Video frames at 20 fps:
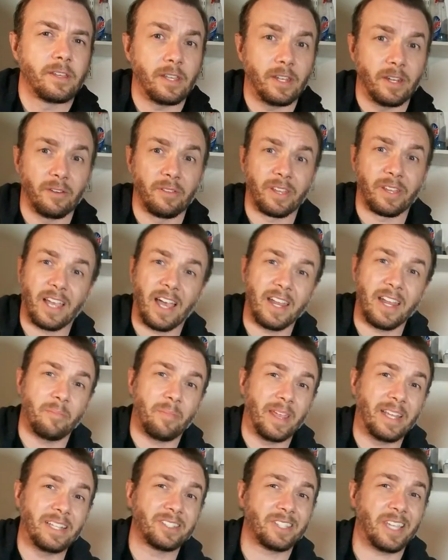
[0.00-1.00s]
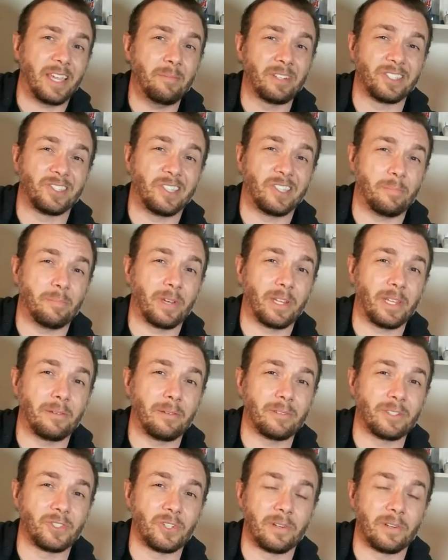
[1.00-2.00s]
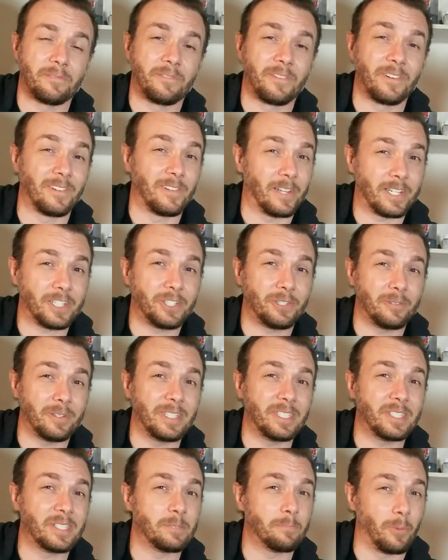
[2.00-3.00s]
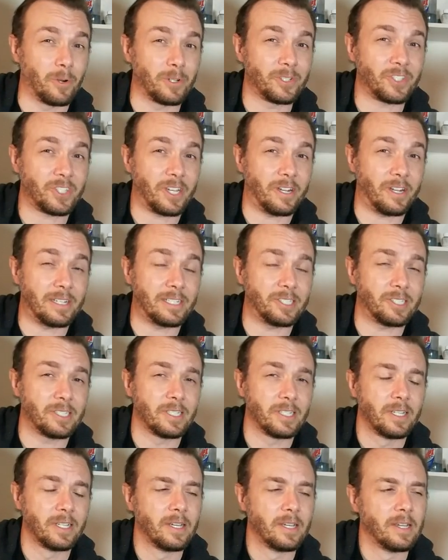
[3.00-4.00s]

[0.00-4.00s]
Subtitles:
You know, the kind of paint scheme that's typically reserved for luxury sports cars.